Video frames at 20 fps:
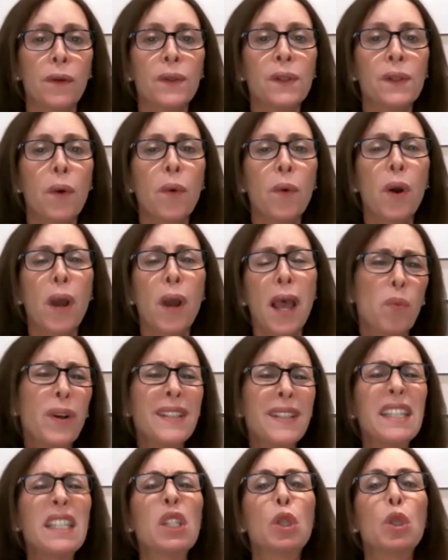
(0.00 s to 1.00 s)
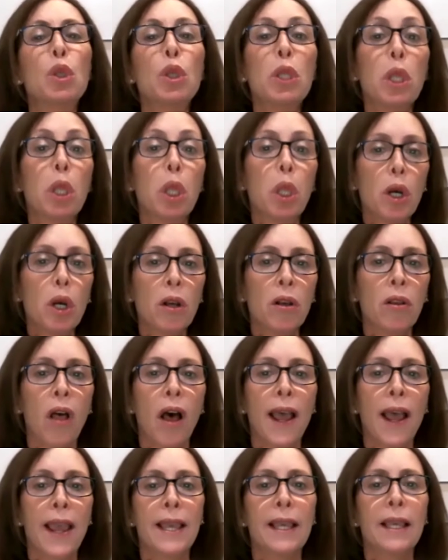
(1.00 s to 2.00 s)
So what does good look
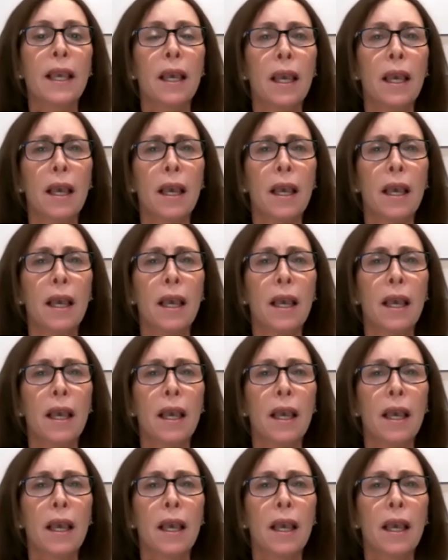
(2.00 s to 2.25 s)
like